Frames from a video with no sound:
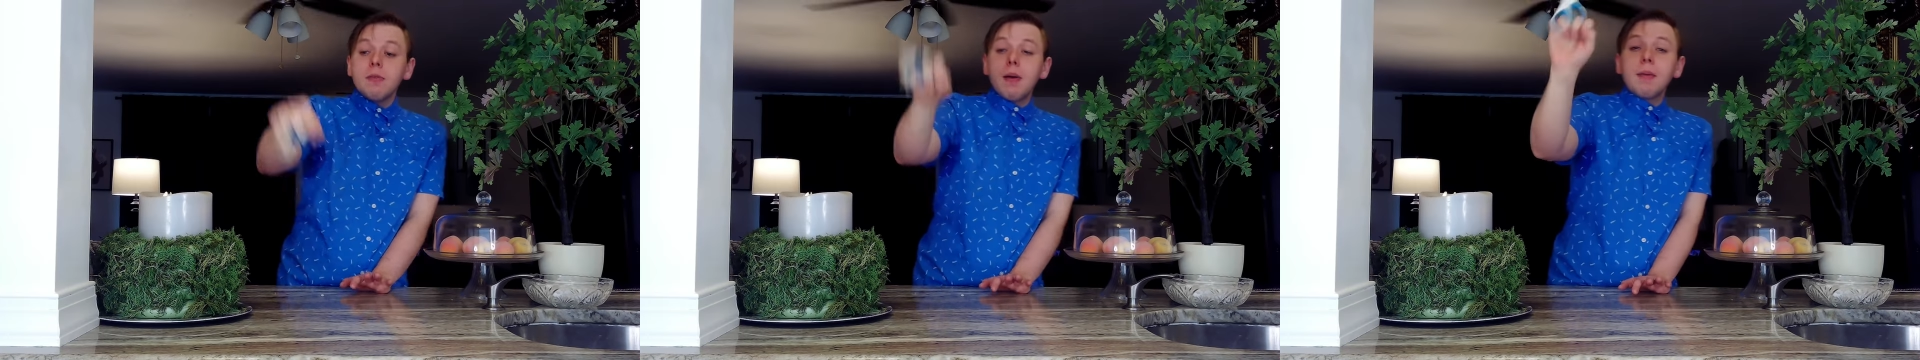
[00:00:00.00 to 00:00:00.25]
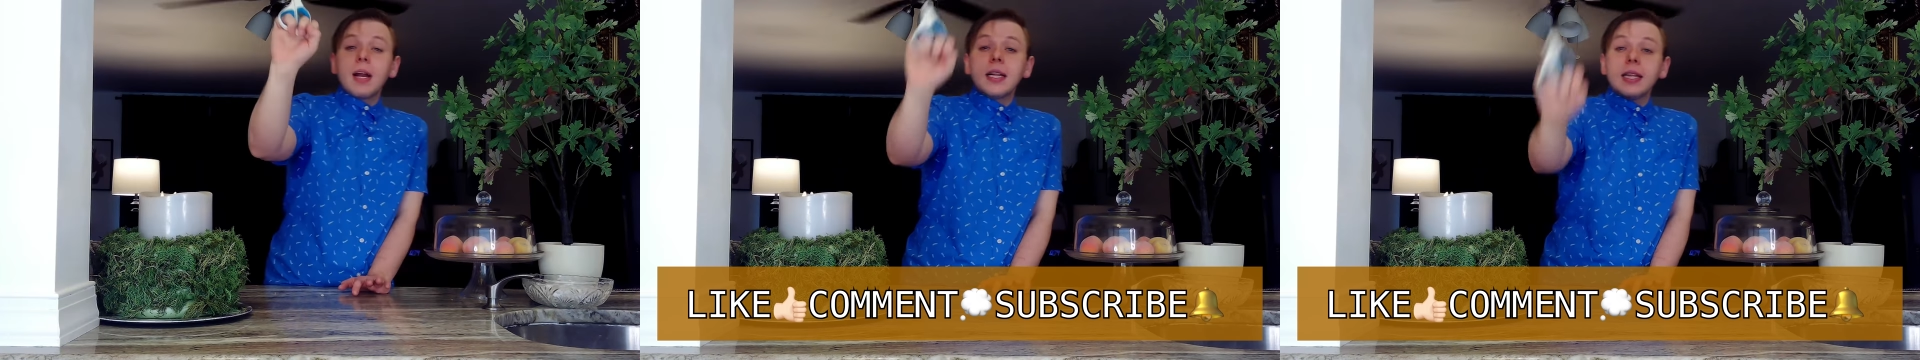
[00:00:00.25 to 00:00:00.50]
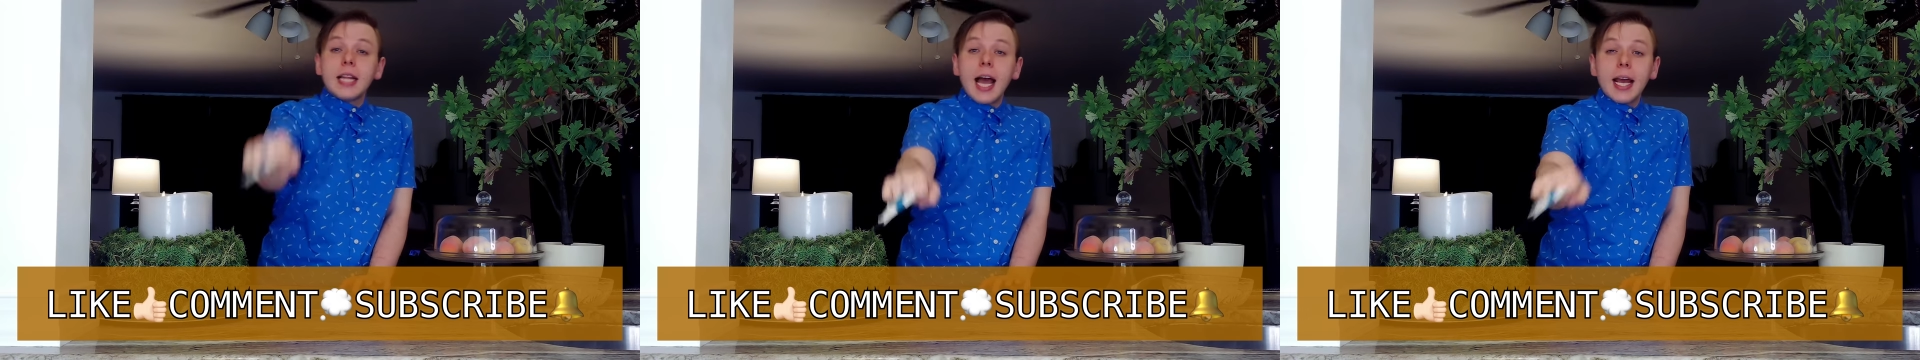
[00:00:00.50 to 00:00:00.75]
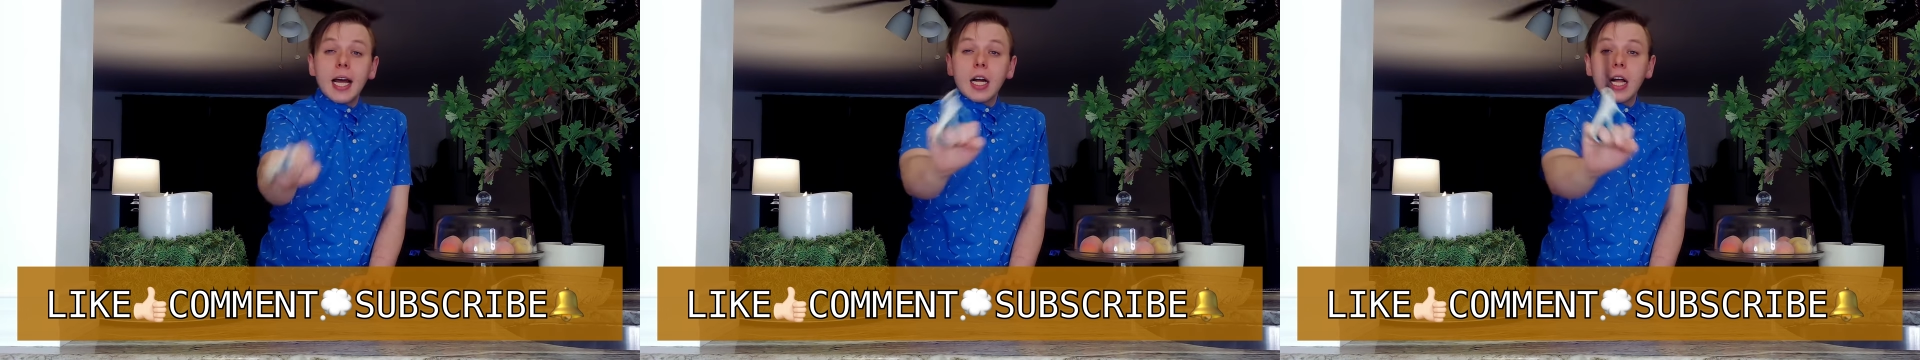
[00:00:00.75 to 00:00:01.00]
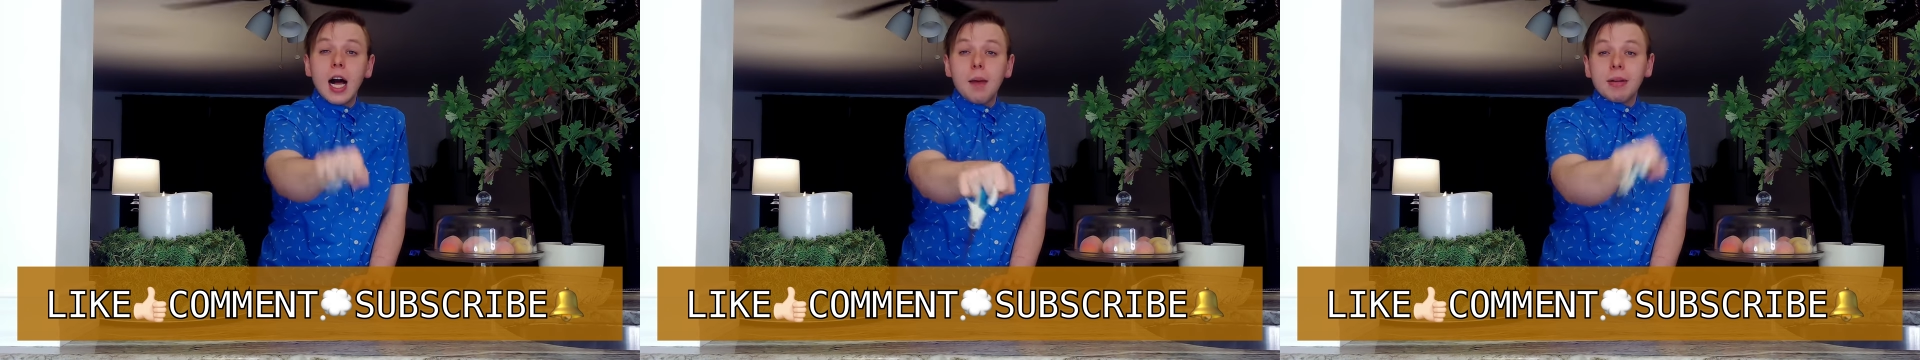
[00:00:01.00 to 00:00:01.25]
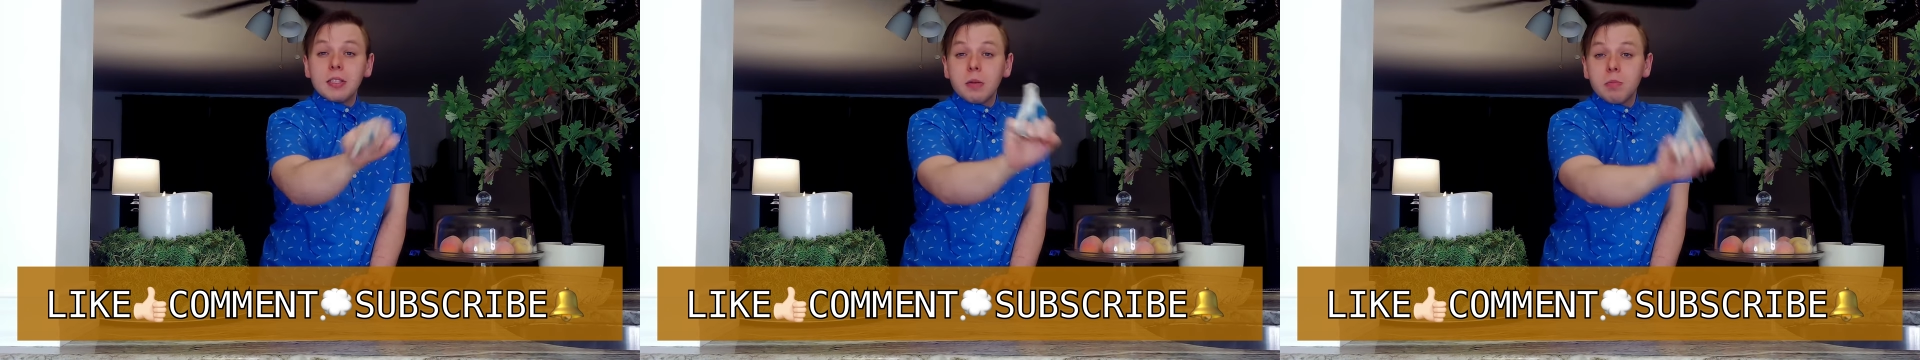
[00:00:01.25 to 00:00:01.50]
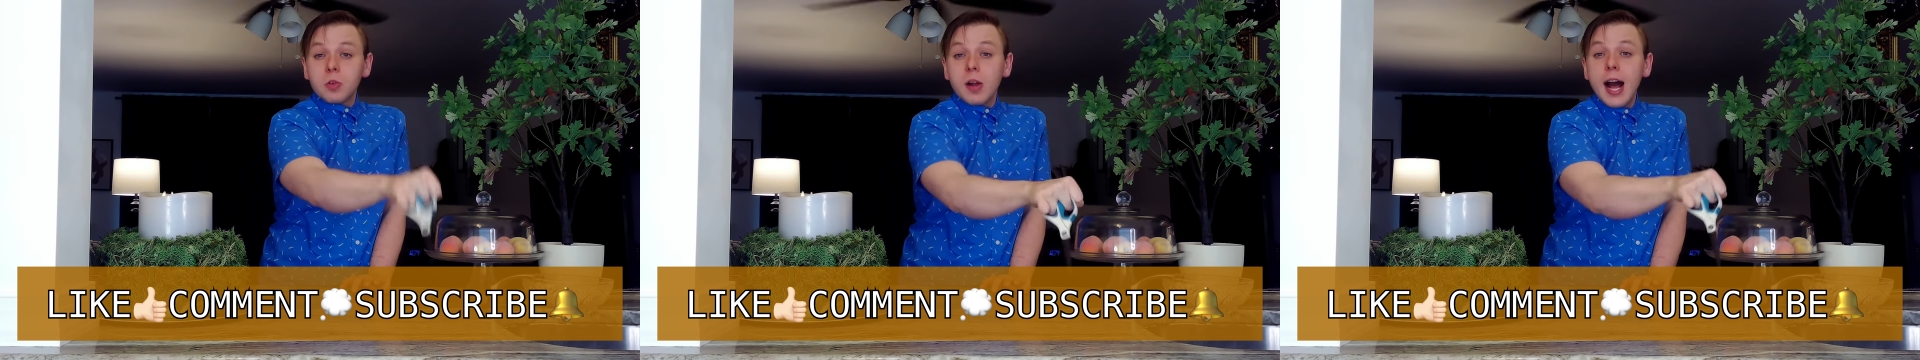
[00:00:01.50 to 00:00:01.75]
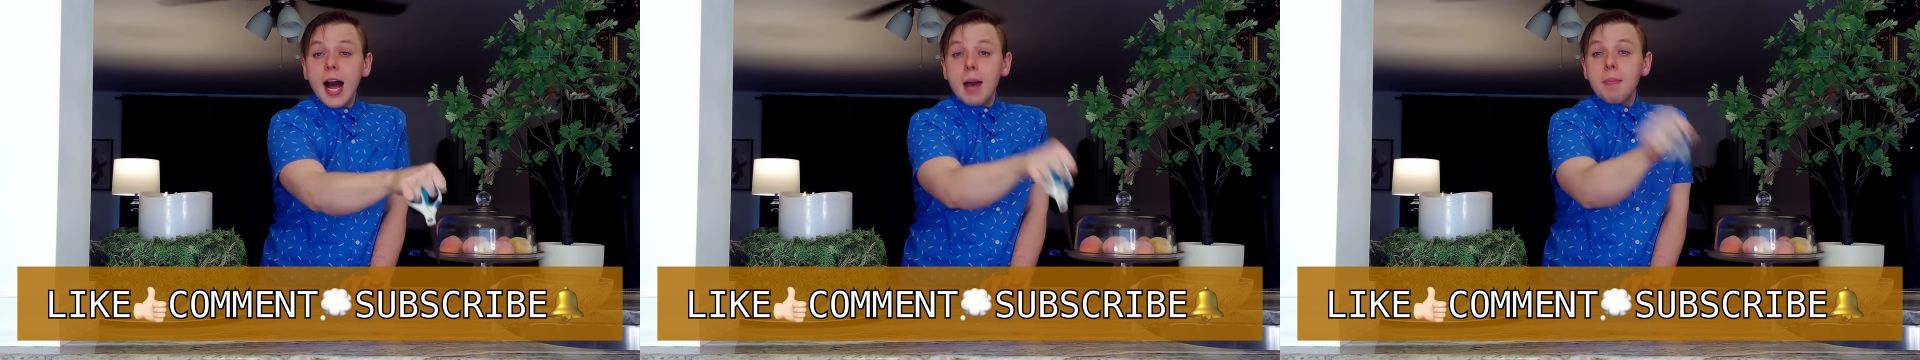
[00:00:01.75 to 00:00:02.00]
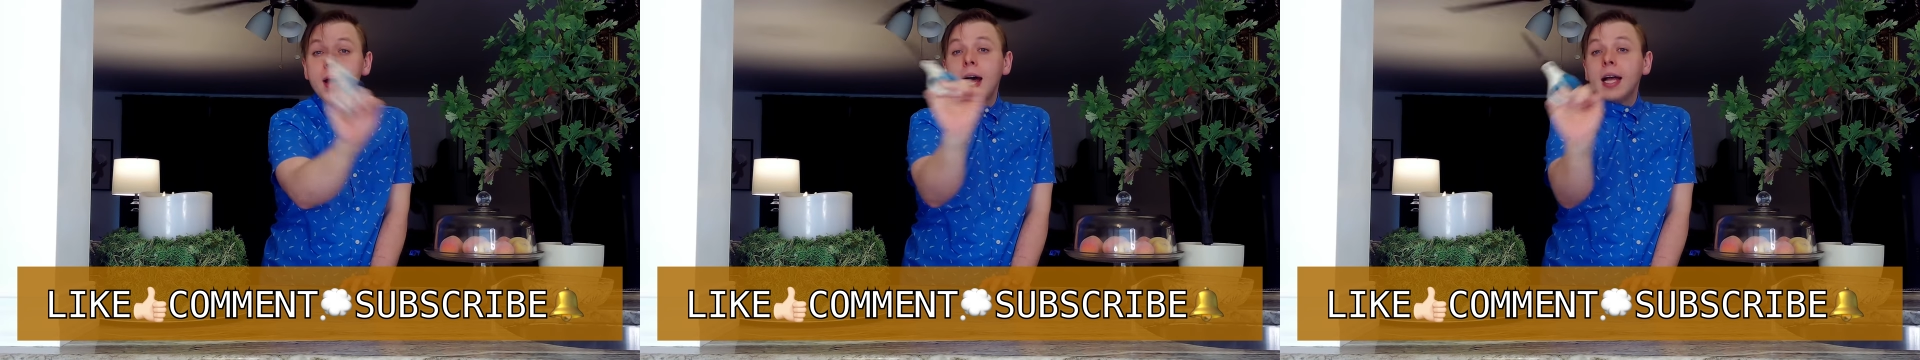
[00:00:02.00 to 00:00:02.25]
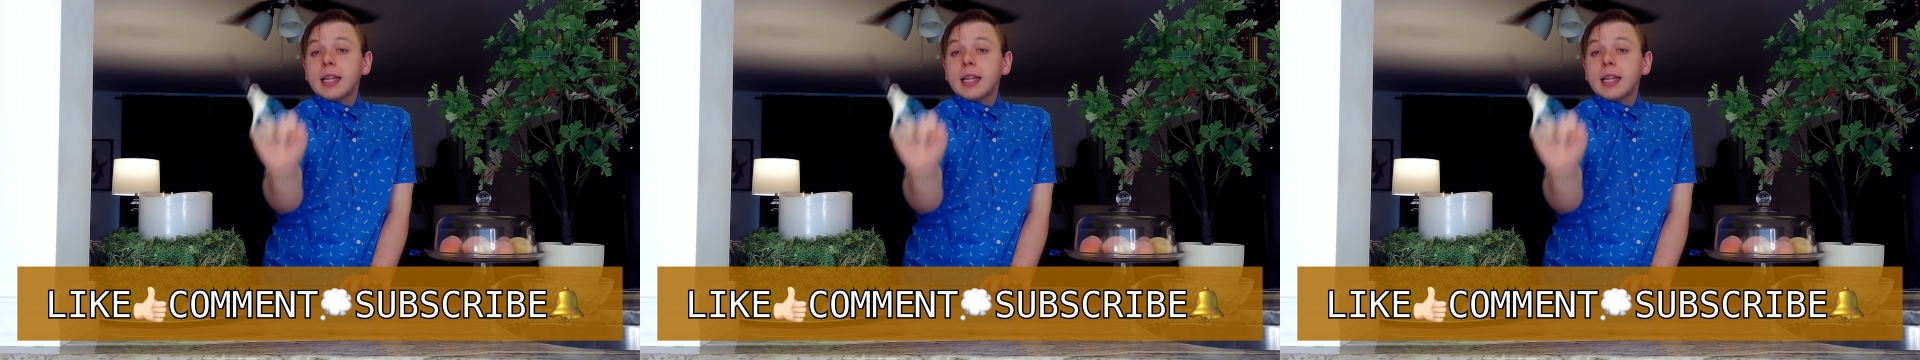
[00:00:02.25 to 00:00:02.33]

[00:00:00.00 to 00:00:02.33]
Remember to like, comment, subscribe.